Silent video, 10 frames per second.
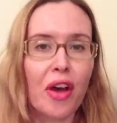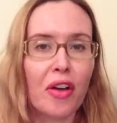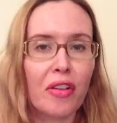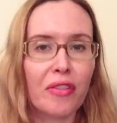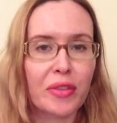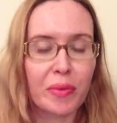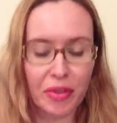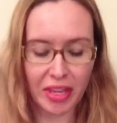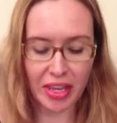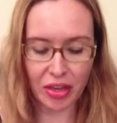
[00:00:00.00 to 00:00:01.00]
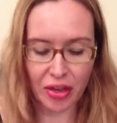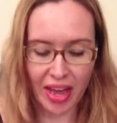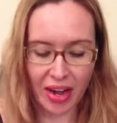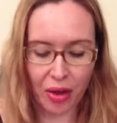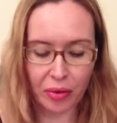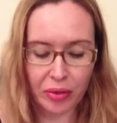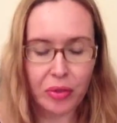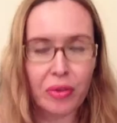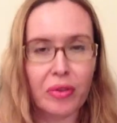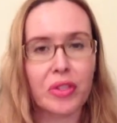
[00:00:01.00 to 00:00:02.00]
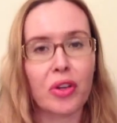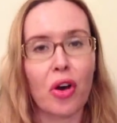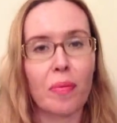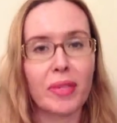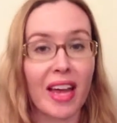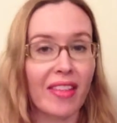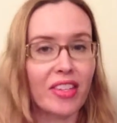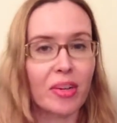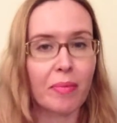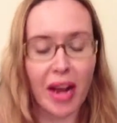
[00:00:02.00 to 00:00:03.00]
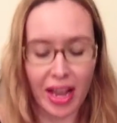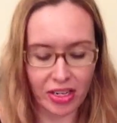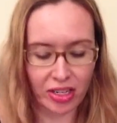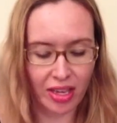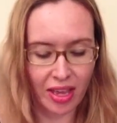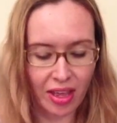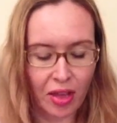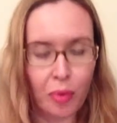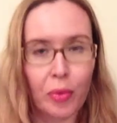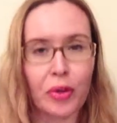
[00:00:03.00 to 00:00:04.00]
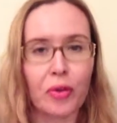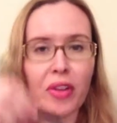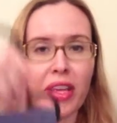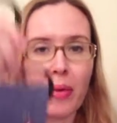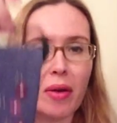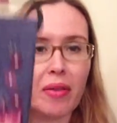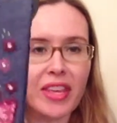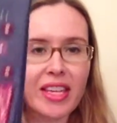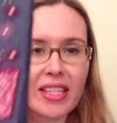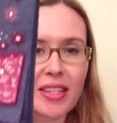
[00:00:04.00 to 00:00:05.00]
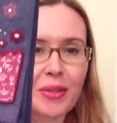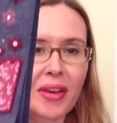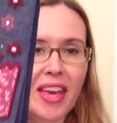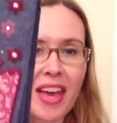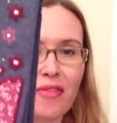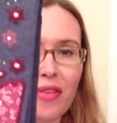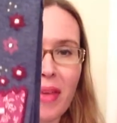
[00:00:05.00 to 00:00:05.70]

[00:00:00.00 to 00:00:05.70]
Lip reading: all of those were really cute, and also those tops and the jumper actually would go really well with these. So again, from the